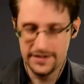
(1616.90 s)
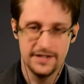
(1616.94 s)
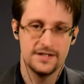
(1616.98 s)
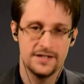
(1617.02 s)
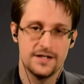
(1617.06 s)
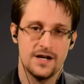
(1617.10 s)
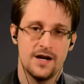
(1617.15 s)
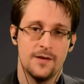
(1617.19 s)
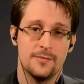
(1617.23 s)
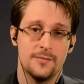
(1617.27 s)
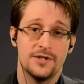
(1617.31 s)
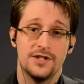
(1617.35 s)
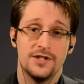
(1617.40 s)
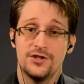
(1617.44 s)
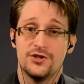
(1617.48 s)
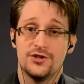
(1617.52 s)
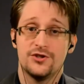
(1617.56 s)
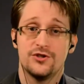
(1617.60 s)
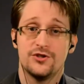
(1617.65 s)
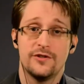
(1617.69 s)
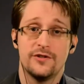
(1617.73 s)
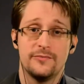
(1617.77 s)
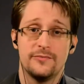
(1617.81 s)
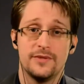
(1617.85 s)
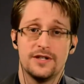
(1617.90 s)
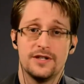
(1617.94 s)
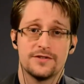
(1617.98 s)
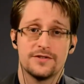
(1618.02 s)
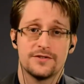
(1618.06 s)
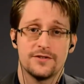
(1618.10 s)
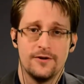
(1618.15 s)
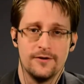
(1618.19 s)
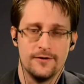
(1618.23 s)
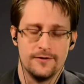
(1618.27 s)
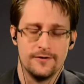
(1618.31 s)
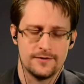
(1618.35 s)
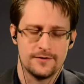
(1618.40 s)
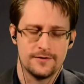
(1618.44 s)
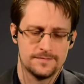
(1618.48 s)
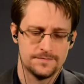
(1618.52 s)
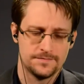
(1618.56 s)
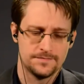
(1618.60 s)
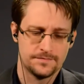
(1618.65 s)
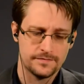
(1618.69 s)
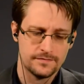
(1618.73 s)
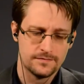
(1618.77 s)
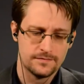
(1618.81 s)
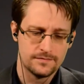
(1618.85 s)
that these companies shouldn't be concerned.
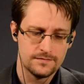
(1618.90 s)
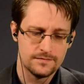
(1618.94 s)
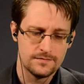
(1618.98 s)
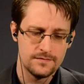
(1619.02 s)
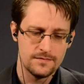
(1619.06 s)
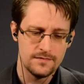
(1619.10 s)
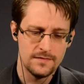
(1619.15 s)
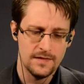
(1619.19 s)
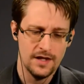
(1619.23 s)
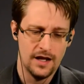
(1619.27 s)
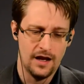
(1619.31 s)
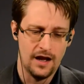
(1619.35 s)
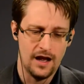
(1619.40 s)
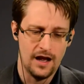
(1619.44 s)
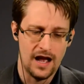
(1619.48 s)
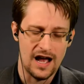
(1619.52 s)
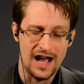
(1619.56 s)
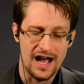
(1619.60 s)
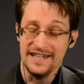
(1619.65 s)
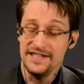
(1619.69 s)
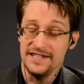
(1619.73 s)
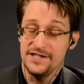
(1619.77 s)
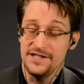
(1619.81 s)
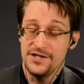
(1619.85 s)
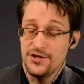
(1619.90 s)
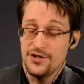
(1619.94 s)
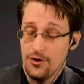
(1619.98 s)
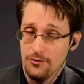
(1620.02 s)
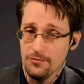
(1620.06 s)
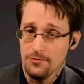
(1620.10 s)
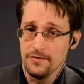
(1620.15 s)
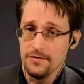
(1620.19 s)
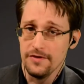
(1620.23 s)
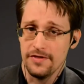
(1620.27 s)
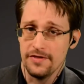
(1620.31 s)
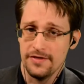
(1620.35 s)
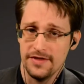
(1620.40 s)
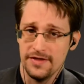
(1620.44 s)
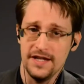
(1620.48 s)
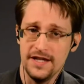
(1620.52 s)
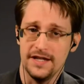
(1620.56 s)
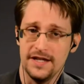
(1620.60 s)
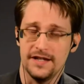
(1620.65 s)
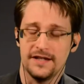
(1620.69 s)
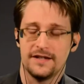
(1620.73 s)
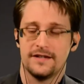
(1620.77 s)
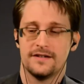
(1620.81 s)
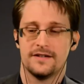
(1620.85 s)
I don't
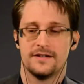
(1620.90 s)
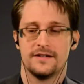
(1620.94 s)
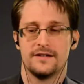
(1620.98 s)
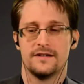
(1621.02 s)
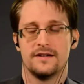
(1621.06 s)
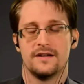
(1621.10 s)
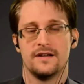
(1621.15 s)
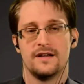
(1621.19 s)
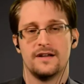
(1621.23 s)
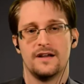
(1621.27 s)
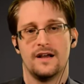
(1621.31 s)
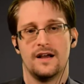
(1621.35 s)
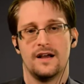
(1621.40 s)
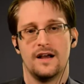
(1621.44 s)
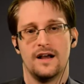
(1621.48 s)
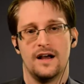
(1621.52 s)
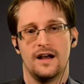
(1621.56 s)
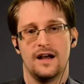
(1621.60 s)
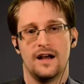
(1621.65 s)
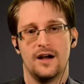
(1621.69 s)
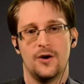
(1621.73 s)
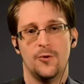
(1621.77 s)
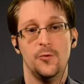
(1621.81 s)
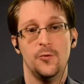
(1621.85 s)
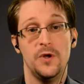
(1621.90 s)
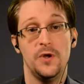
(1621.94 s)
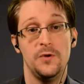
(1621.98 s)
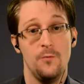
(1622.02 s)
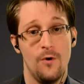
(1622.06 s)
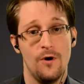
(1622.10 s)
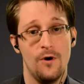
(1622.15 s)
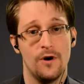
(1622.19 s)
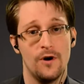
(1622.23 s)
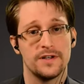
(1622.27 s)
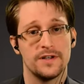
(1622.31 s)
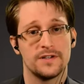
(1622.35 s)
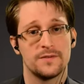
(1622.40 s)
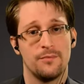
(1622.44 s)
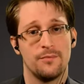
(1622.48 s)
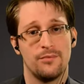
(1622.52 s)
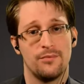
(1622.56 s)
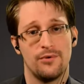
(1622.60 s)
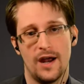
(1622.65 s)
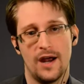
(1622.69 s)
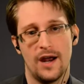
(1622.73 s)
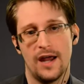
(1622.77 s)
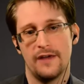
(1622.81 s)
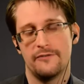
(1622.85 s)
think we want
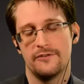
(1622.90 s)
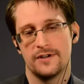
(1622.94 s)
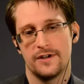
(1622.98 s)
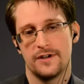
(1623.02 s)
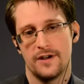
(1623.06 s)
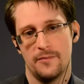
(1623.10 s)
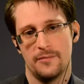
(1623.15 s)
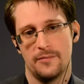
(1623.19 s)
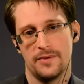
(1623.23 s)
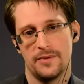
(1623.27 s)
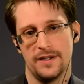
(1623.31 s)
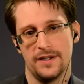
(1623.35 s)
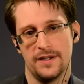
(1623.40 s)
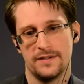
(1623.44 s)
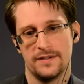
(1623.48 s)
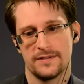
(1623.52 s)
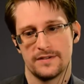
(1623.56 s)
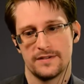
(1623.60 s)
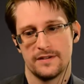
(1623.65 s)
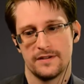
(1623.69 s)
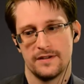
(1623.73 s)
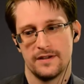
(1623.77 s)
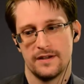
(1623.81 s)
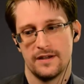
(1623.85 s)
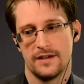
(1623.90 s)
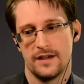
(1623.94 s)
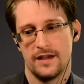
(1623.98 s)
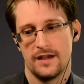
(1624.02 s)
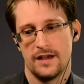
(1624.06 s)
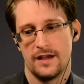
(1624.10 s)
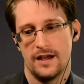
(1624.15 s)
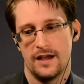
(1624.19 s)
private companies